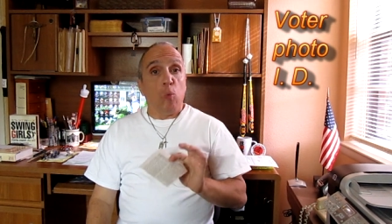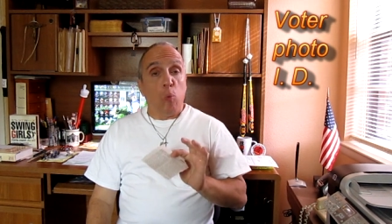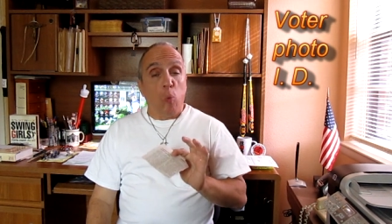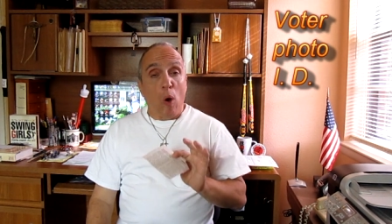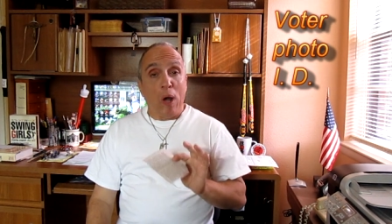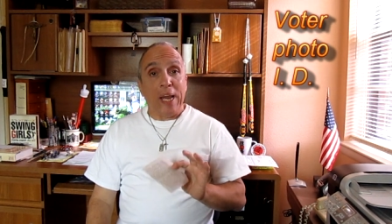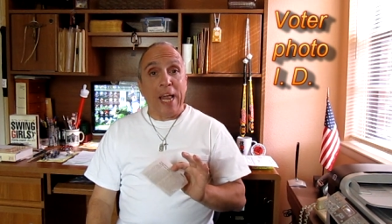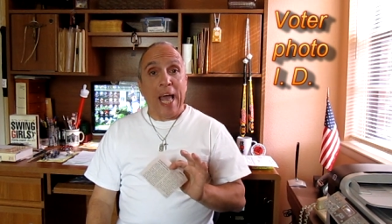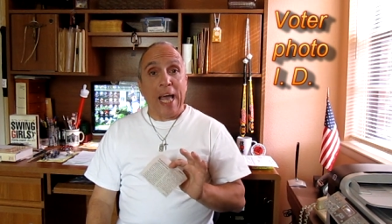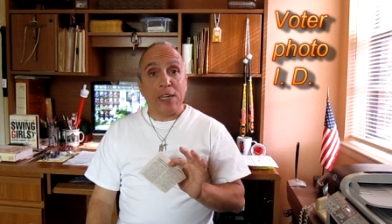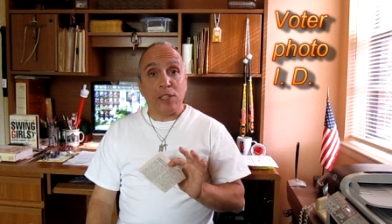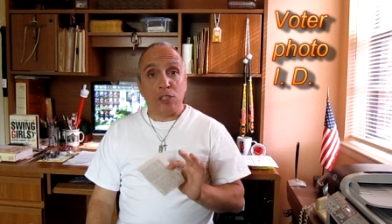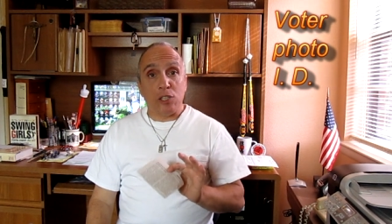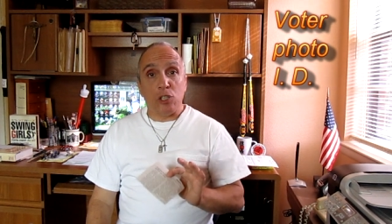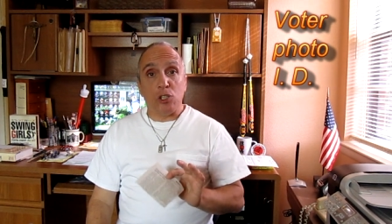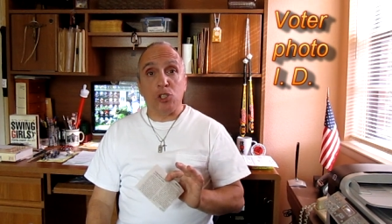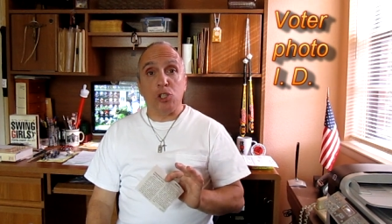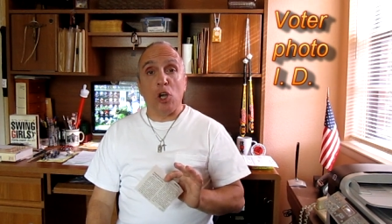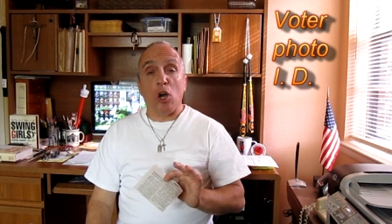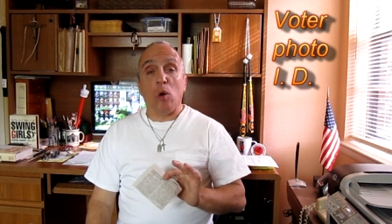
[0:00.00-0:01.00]
one has
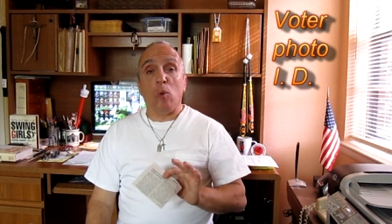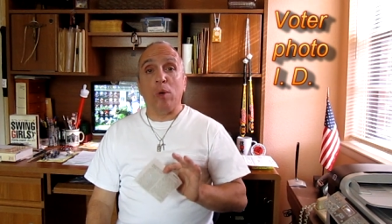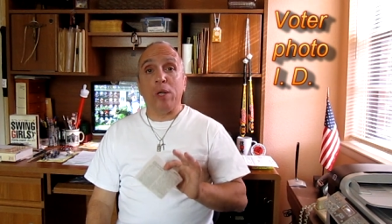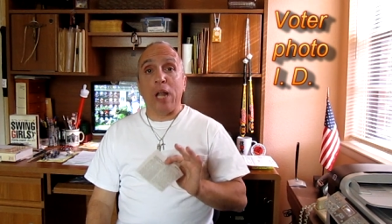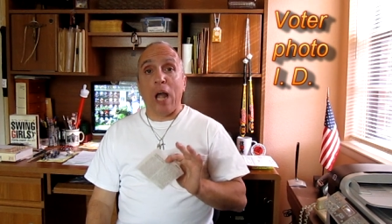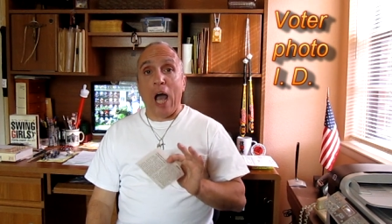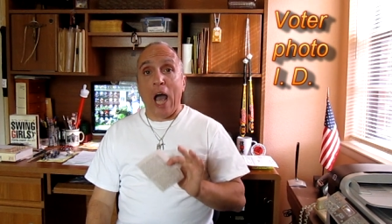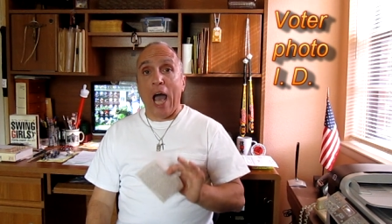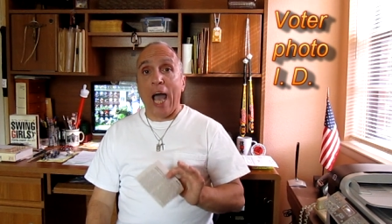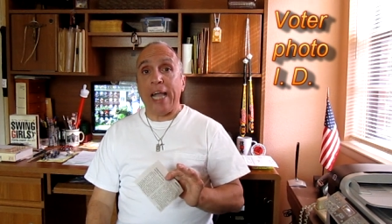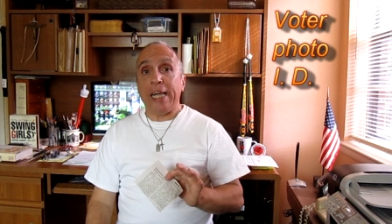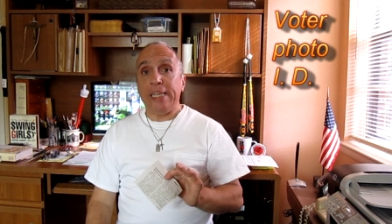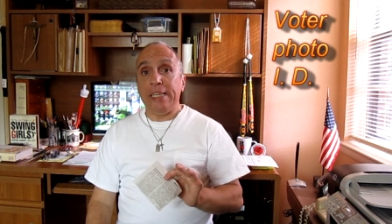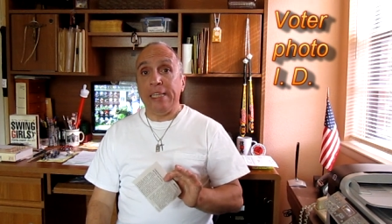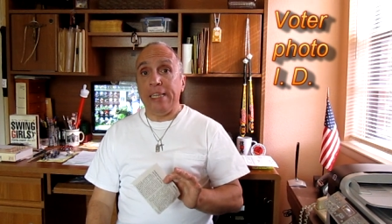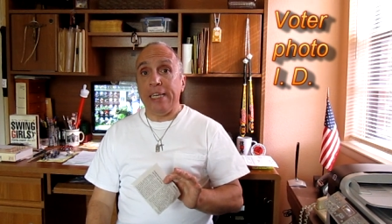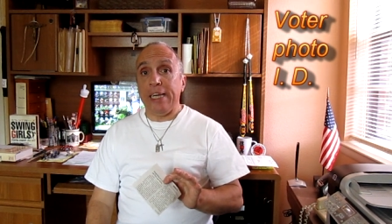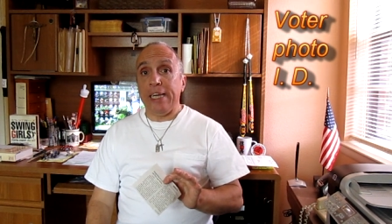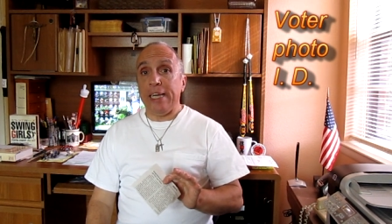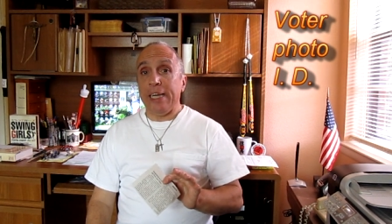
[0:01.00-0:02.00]
to show an
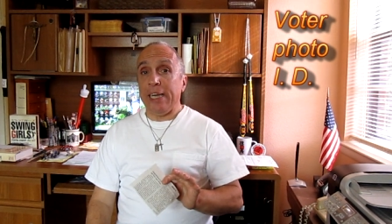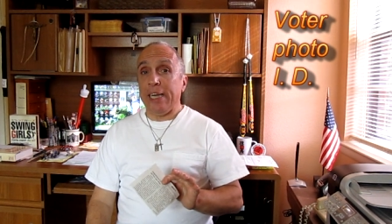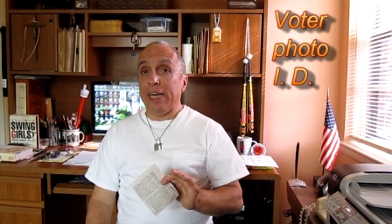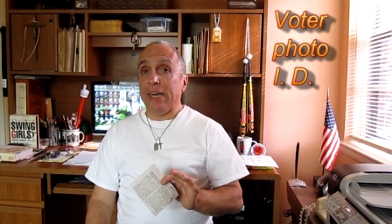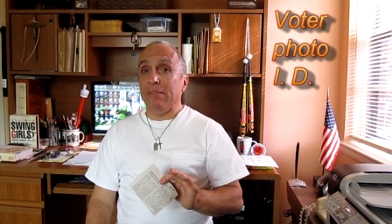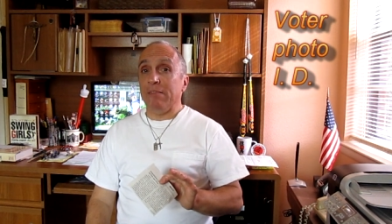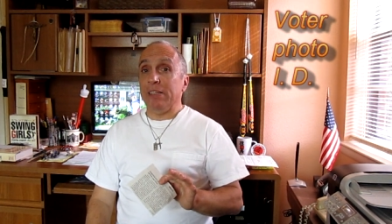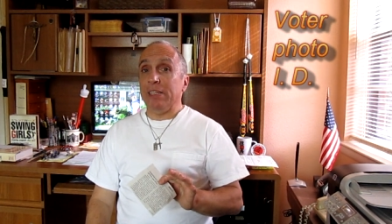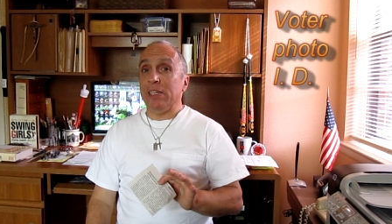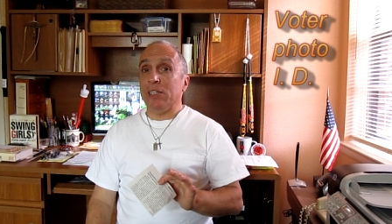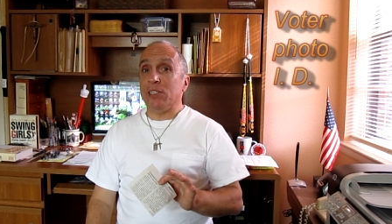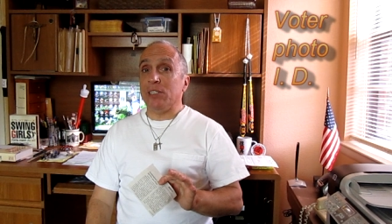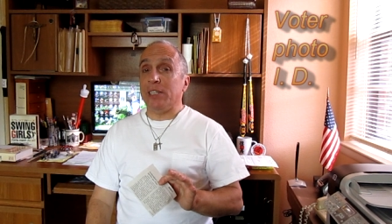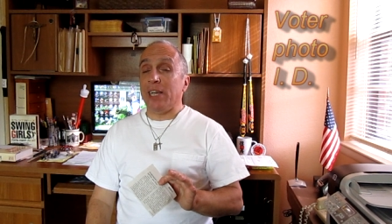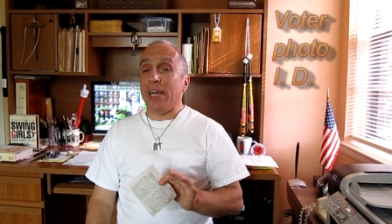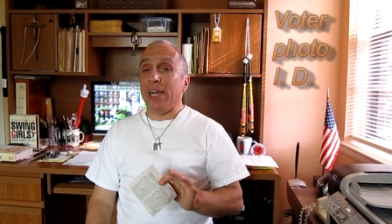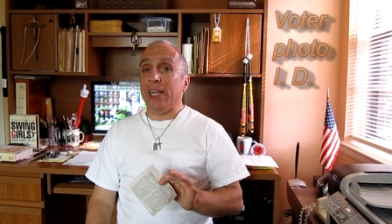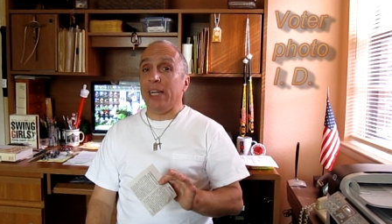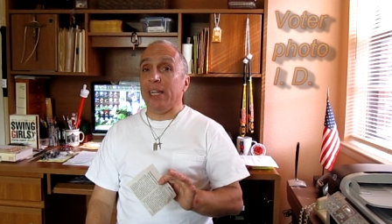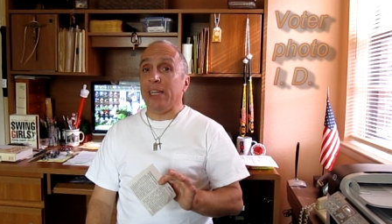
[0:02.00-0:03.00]
ID here in the
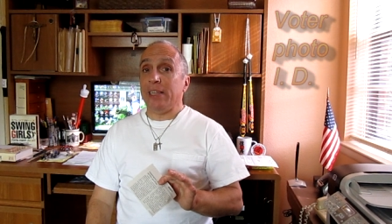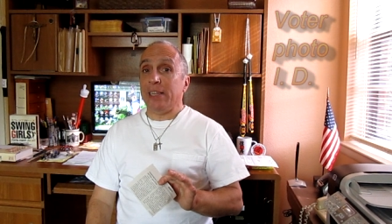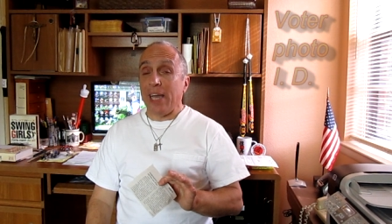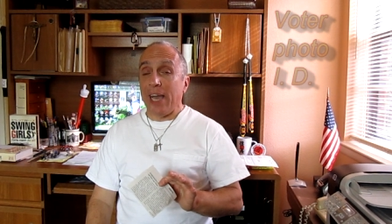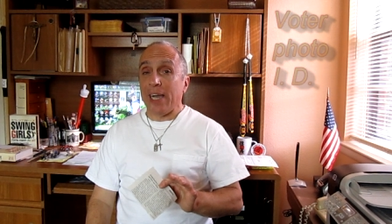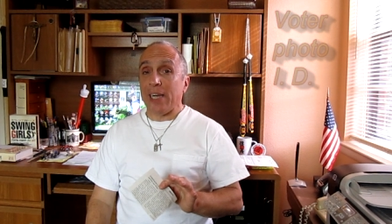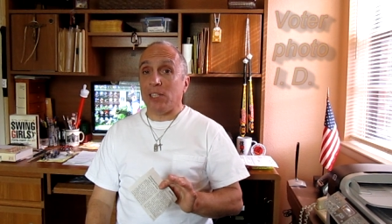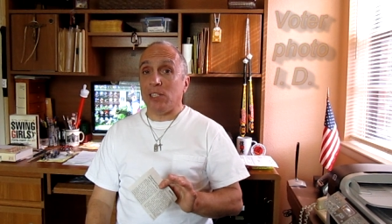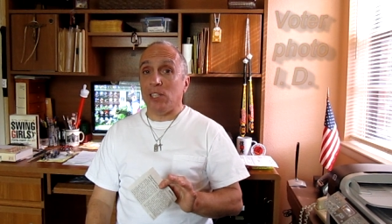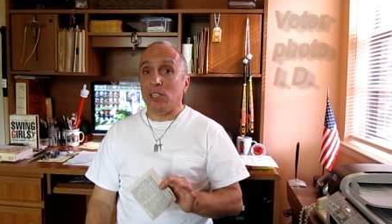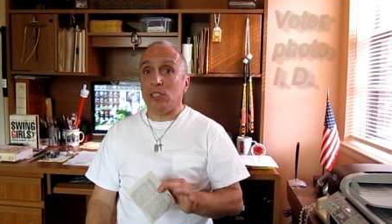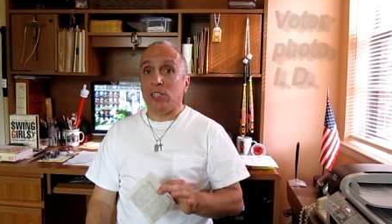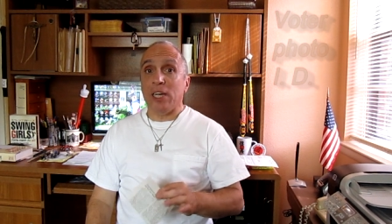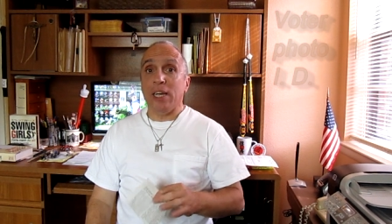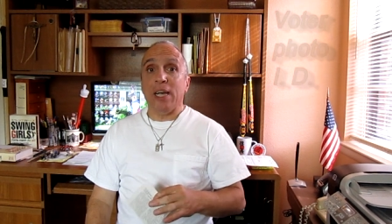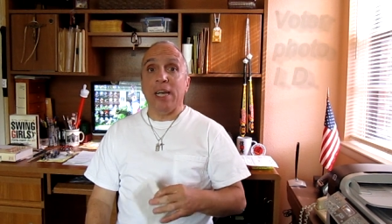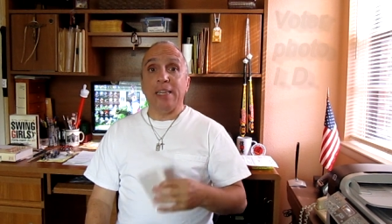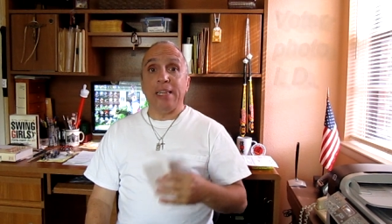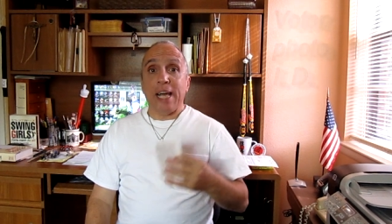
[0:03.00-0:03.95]
state of Texas